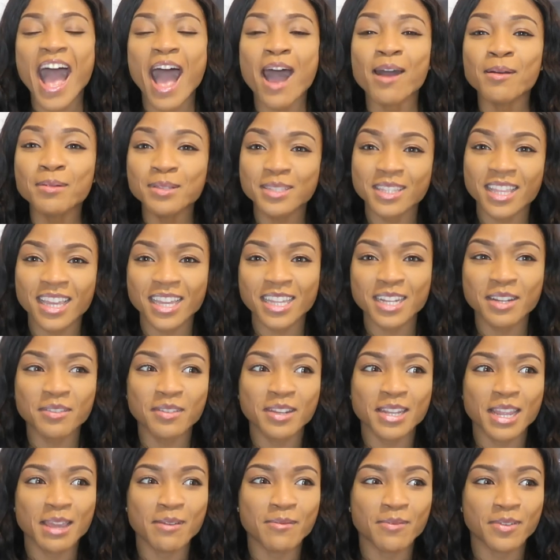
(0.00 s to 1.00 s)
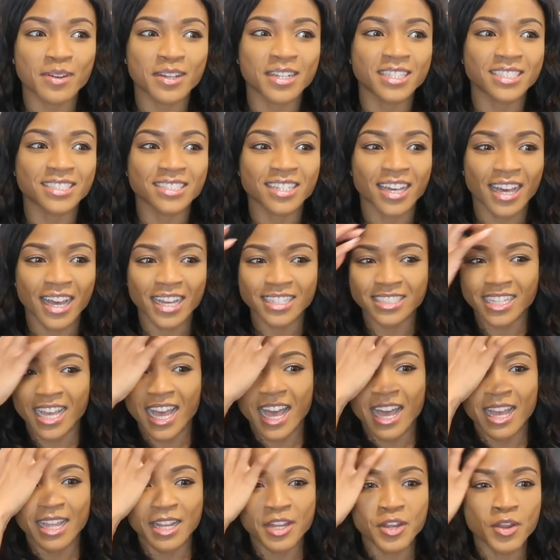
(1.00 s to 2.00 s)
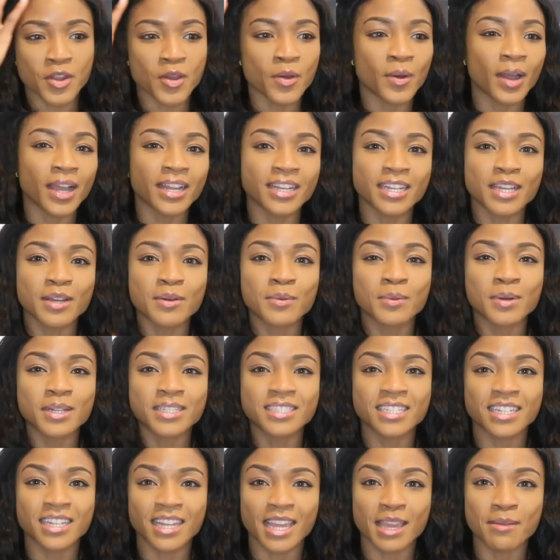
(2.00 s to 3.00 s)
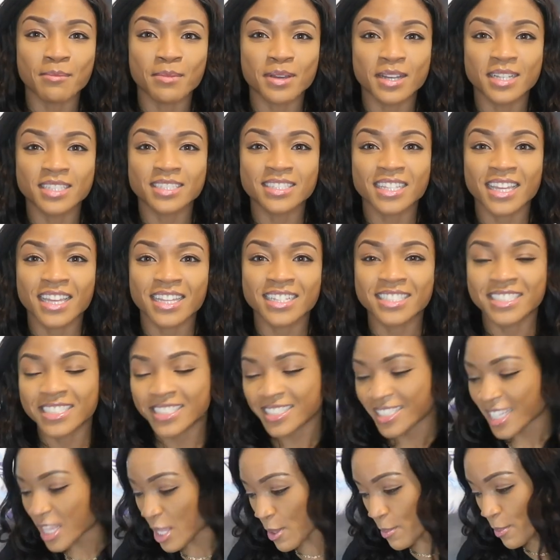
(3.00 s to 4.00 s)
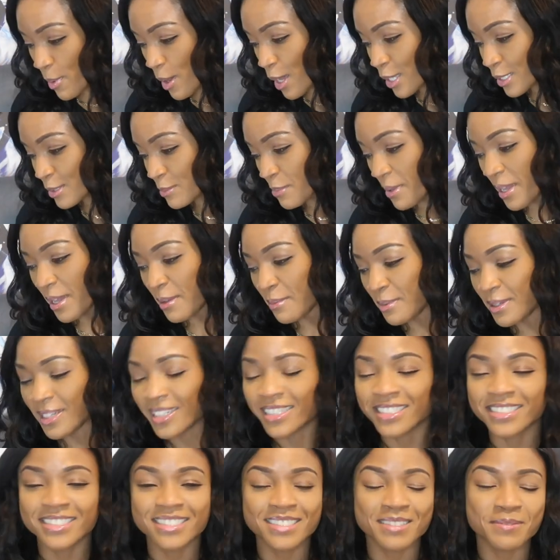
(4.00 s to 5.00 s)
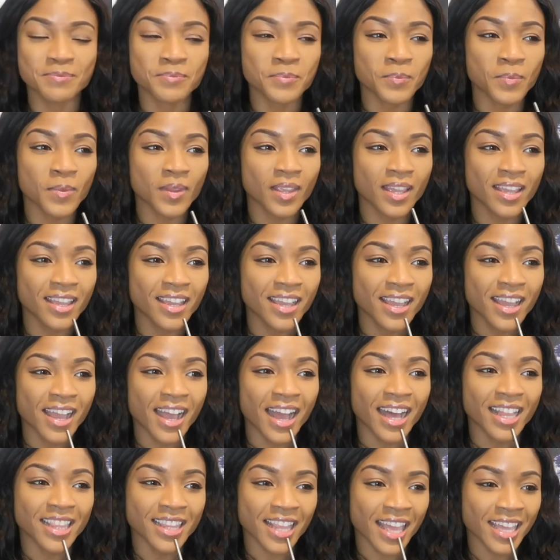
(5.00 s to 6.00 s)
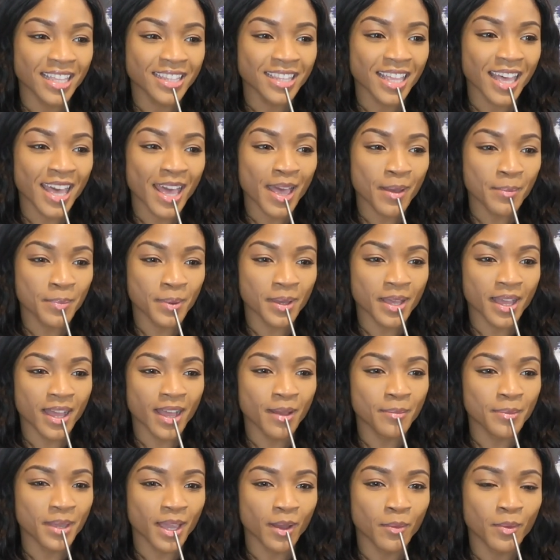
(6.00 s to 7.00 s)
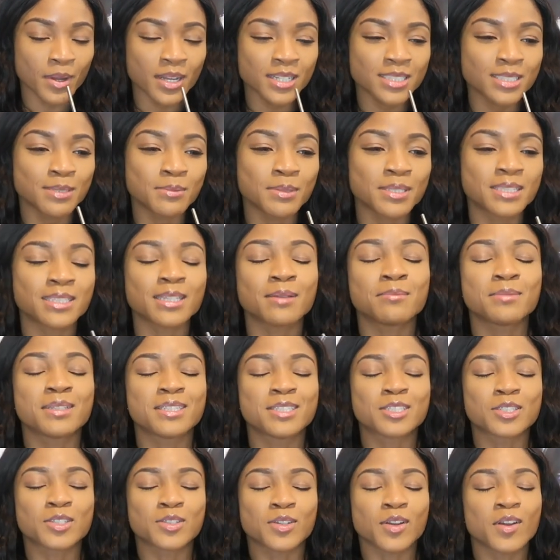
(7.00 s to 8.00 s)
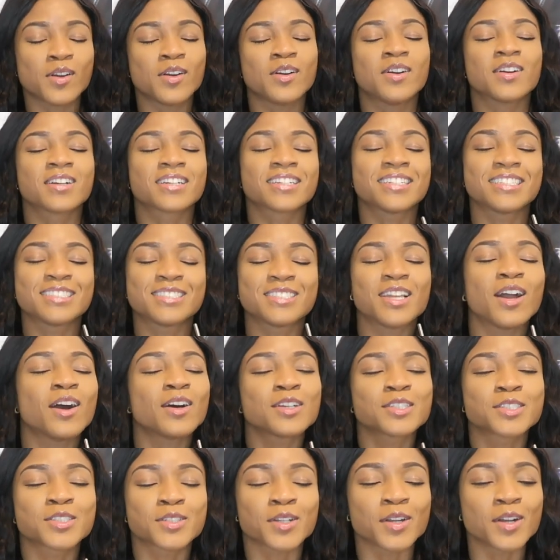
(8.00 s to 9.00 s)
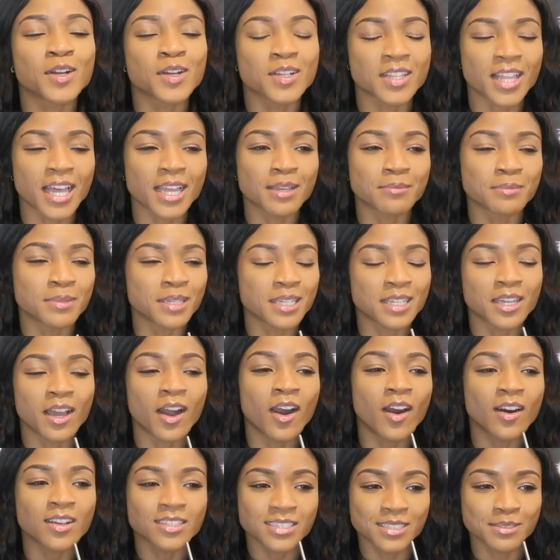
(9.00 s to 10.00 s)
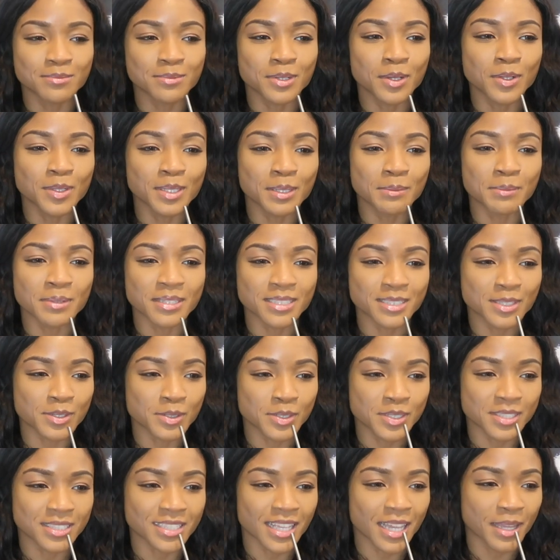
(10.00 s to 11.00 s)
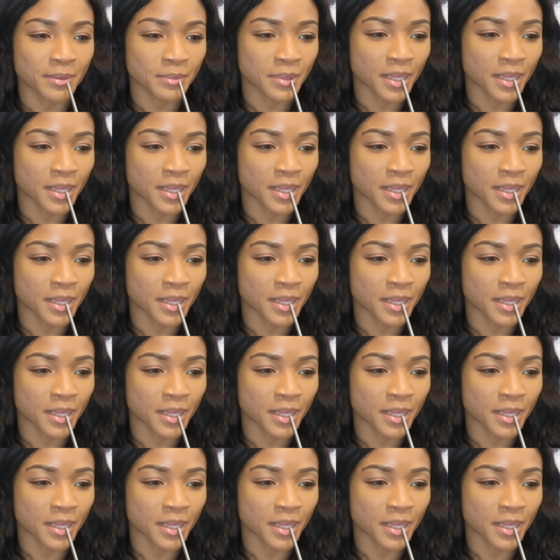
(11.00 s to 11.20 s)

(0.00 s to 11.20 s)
I've been thinking of a name for us, guys. I had no idea what to name us, and she said the Boss Babies. I like that, but I mean, I want it to be something strong, because y'all strong like me. Y'all some no limit soldiers like